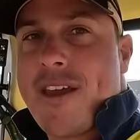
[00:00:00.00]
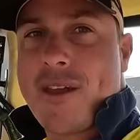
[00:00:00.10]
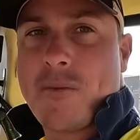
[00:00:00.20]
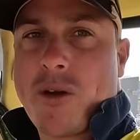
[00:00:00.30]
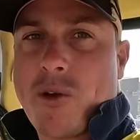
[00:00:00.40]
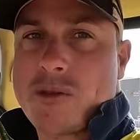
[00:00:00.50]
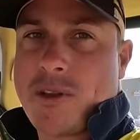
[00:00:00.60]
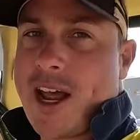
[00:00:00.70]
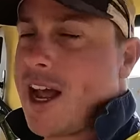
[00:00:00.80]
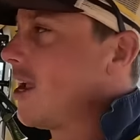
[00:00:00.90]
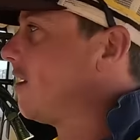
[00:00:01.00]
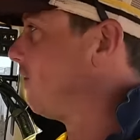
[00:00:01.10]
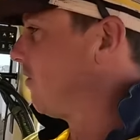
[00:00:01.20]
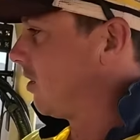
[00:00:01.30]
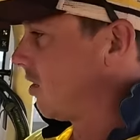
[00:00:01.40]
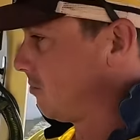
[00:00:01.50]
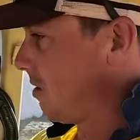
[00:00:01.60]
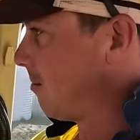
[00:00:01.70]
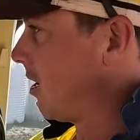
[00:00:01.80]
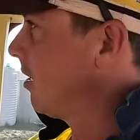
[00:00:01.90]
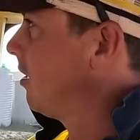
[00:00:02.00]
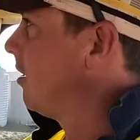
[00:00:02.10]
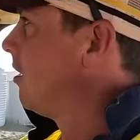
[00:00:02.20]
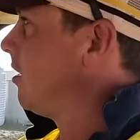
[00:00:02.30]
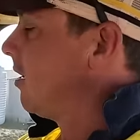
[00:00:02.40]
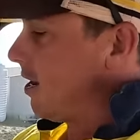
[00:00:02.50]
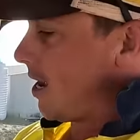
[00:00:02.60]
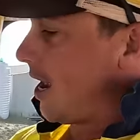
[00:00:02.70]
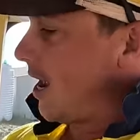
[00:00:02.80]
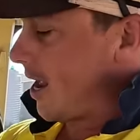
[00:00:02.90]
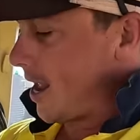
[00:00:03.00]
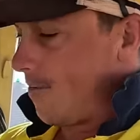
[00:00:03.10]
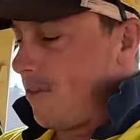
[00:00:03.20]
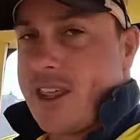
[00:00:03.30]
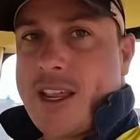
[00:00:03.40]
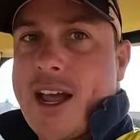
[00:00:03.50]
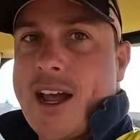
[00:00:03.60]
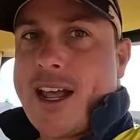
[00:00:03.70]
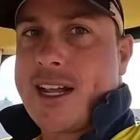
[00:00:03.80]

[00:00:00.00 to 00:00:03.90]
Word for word: there than what it was with Art. If you guys remember, Art had the uh,